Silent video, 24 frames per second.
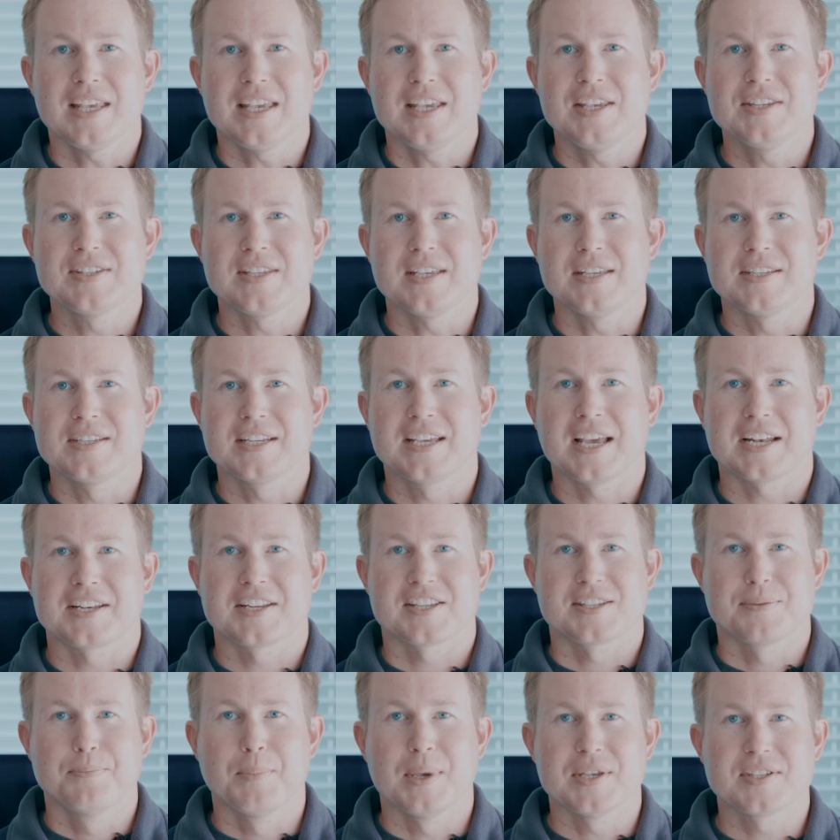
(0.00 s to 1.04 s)
easy to get
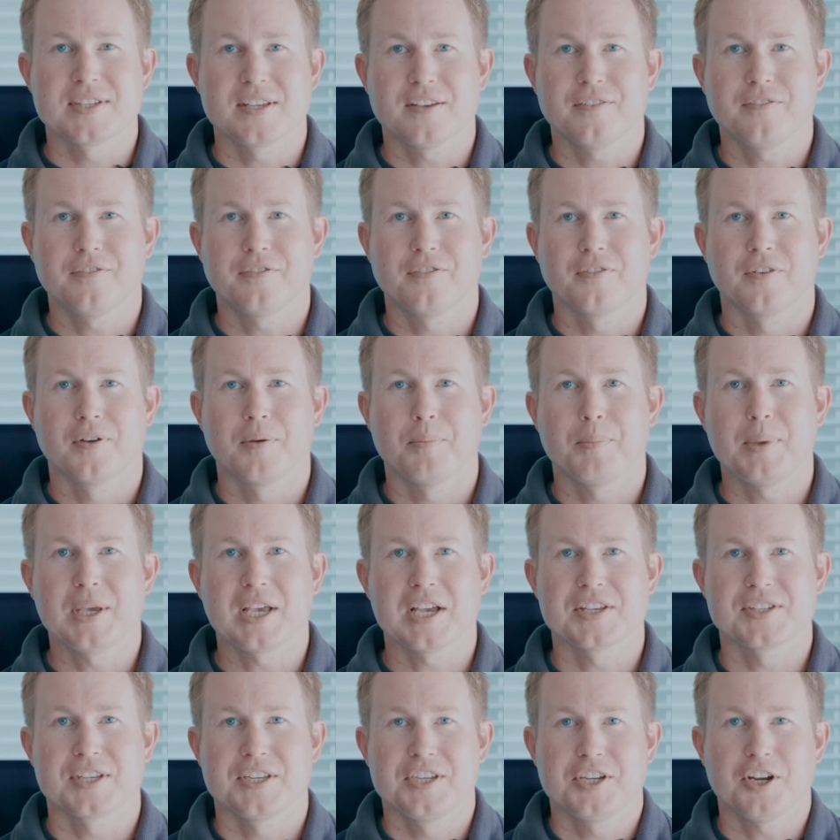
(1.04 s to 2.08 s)
dismissive
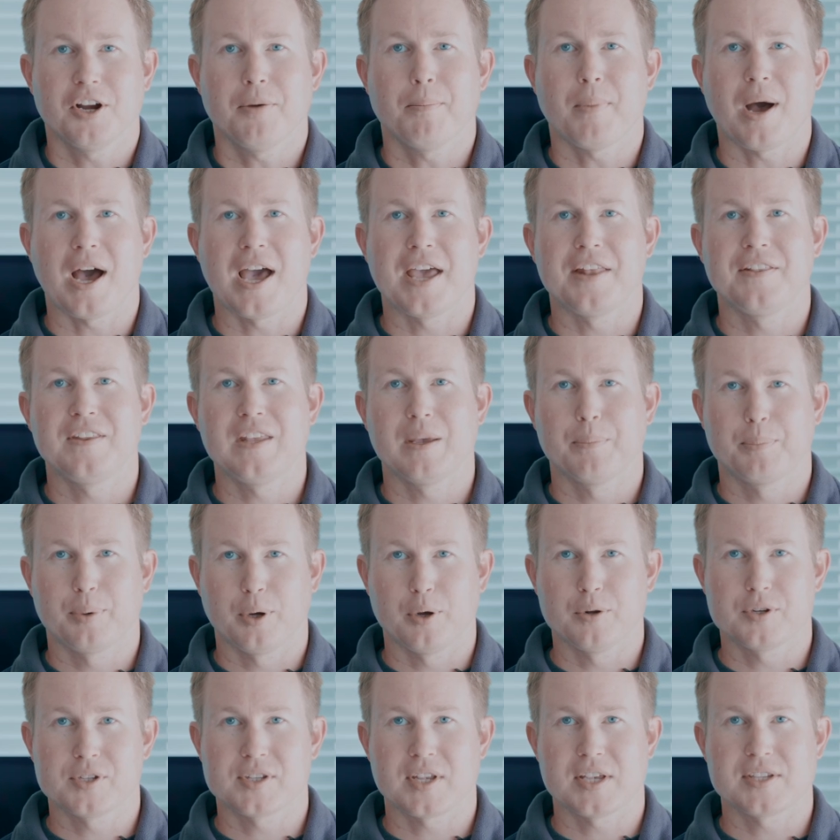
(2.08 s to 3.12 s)
because in your mind, the
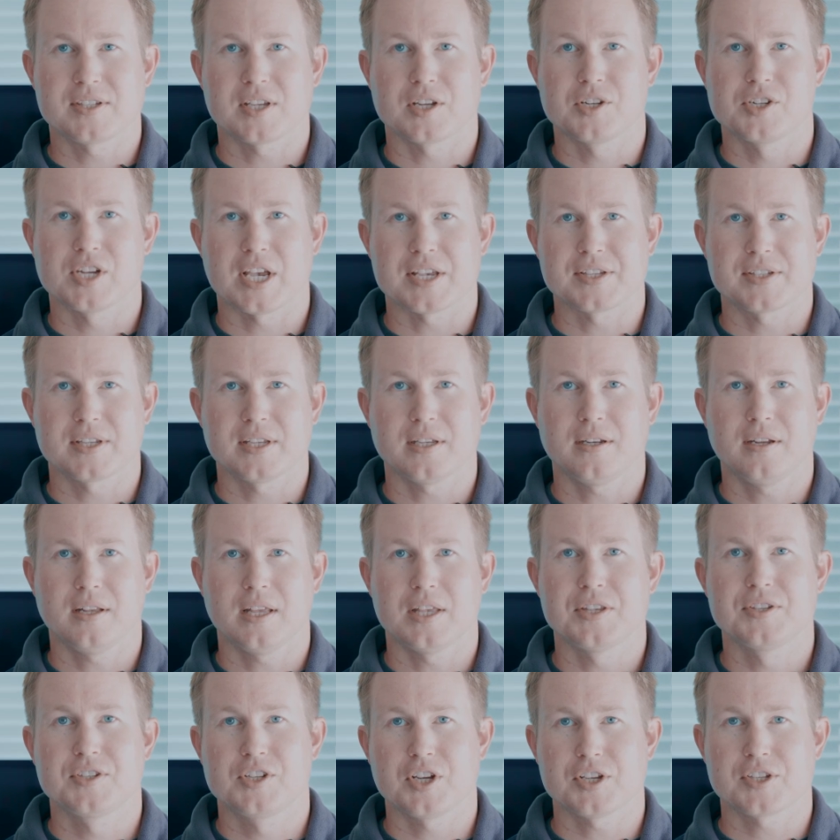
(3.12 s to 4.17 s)
approach they suggested
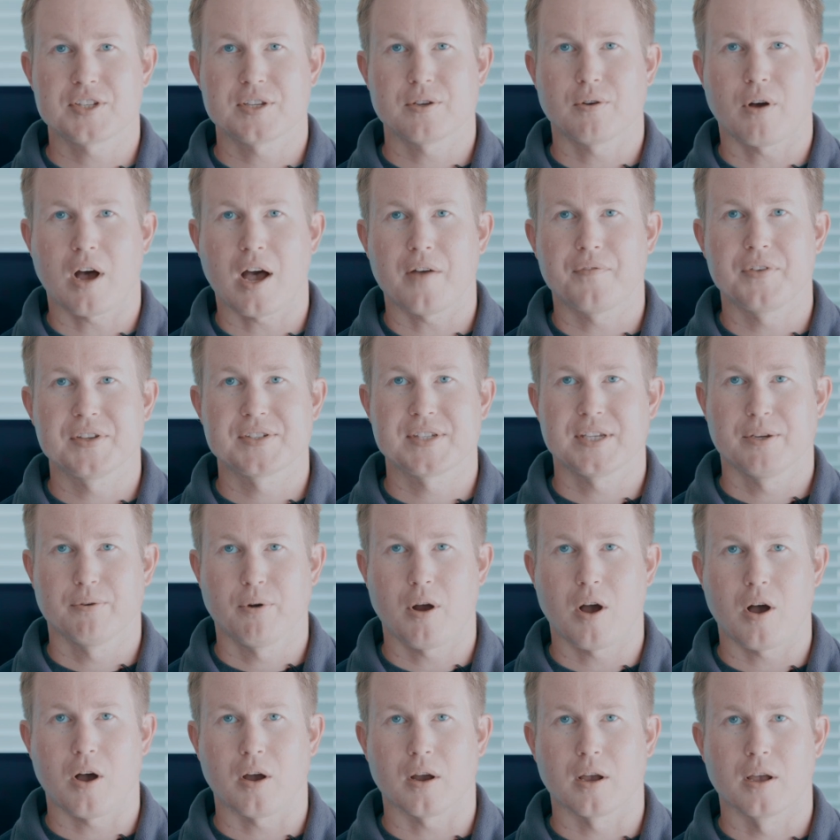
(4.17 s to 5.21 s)
is just so obviously
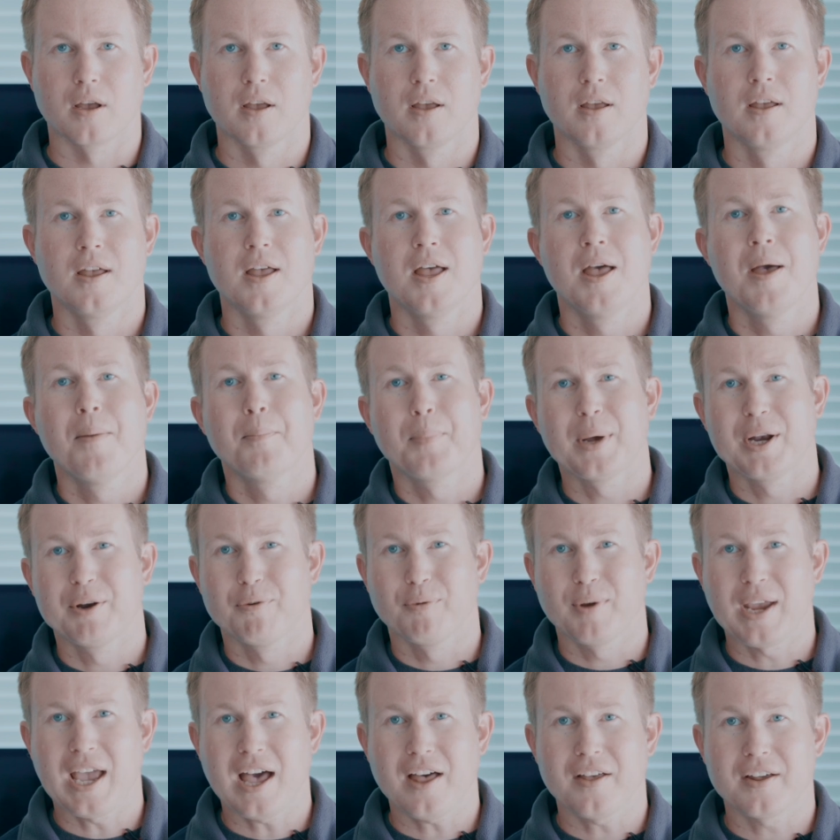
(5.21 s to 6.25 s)
wrong. But in
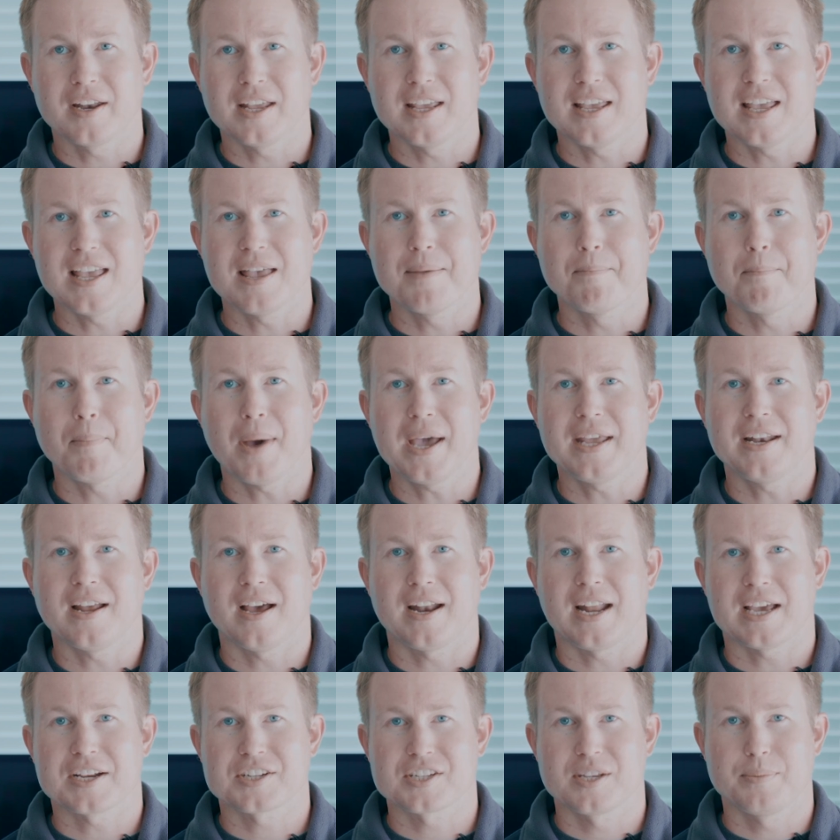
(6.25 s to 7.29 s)
reality, it might
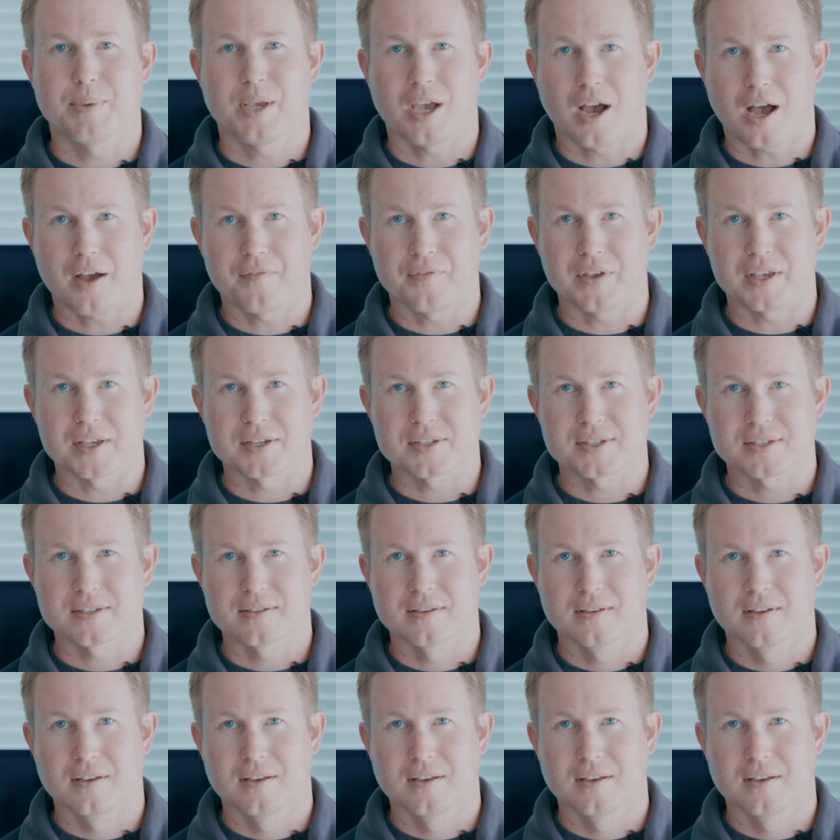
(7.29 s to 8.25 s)
not actually be obvious.